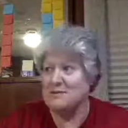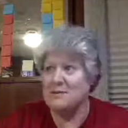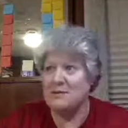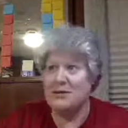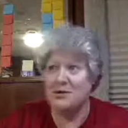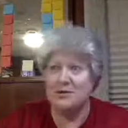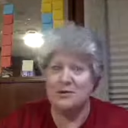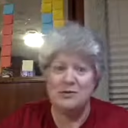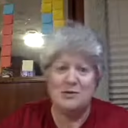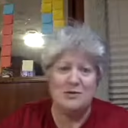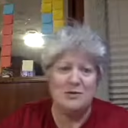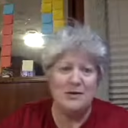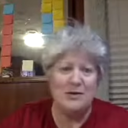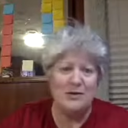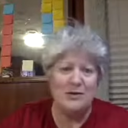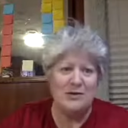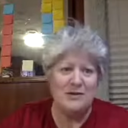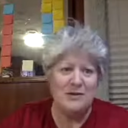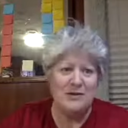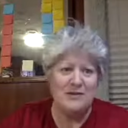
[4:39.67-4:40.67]
So we got
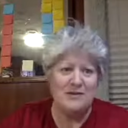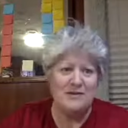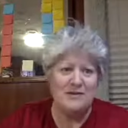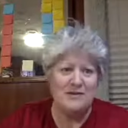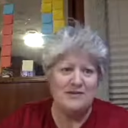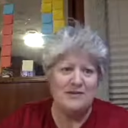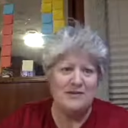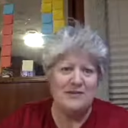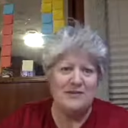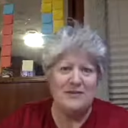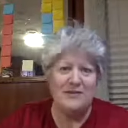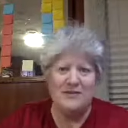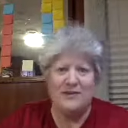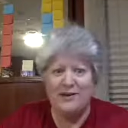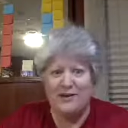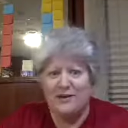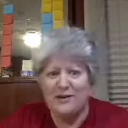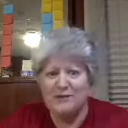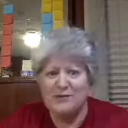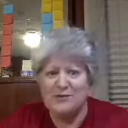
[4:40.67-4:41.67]
talking and all that sort of stuff. And he
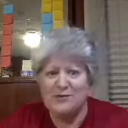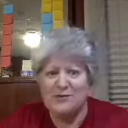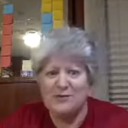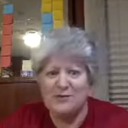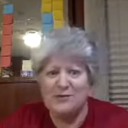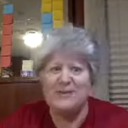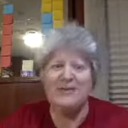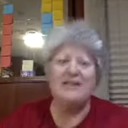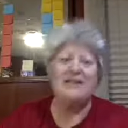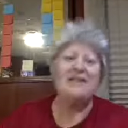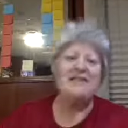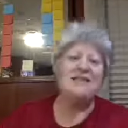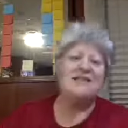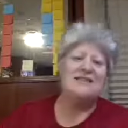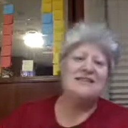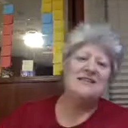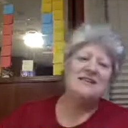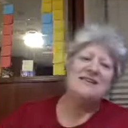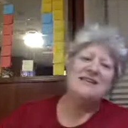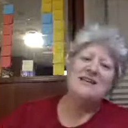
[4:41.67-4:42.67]
found out I was from New
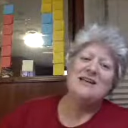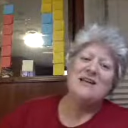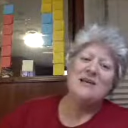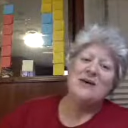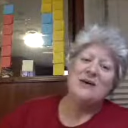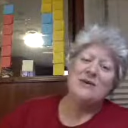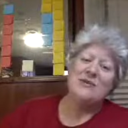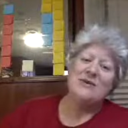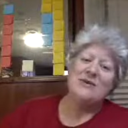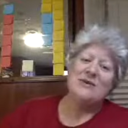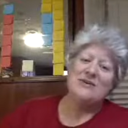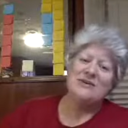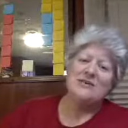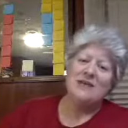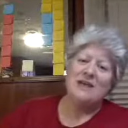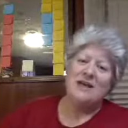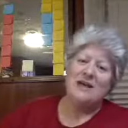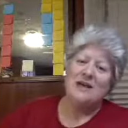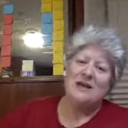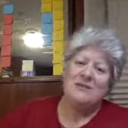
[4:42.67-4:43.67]
Zealand and wanted
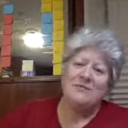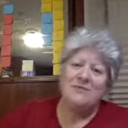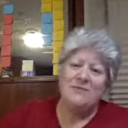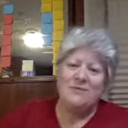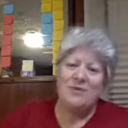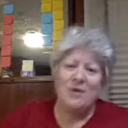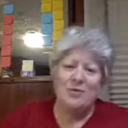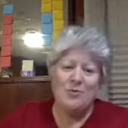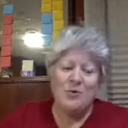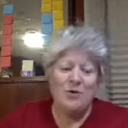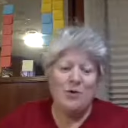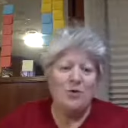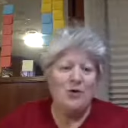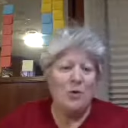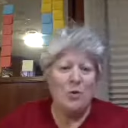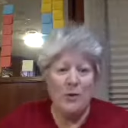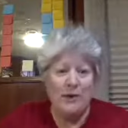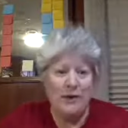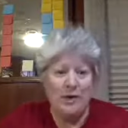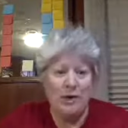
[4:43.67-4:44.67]
to know more,
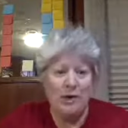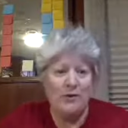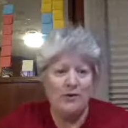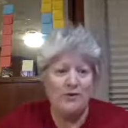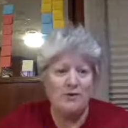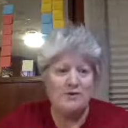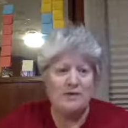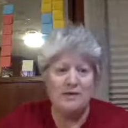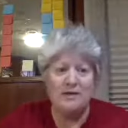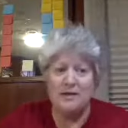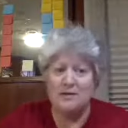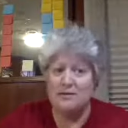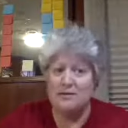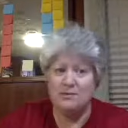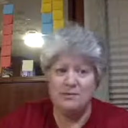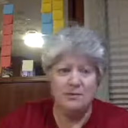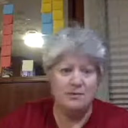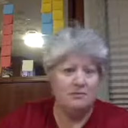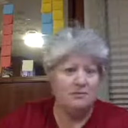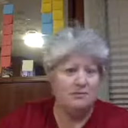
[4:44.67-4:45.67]
where to go in New Zealand. I
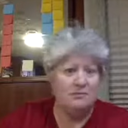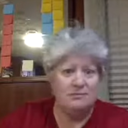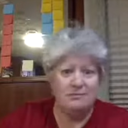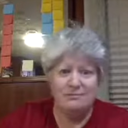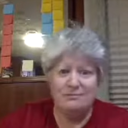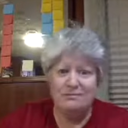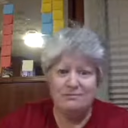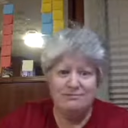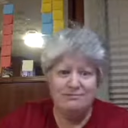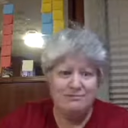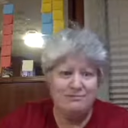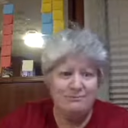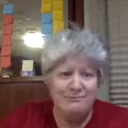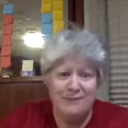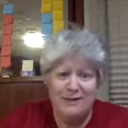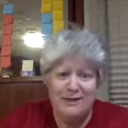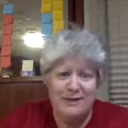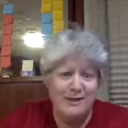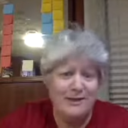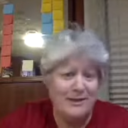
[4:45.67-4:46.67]
said, well,
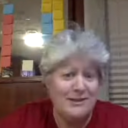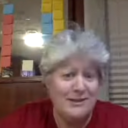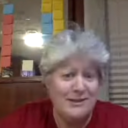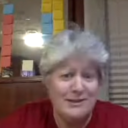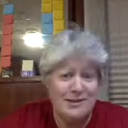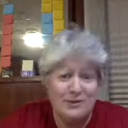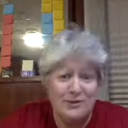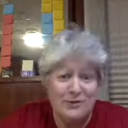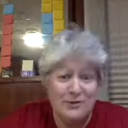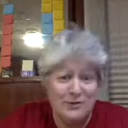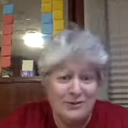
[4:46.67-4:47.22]
what do you like to do?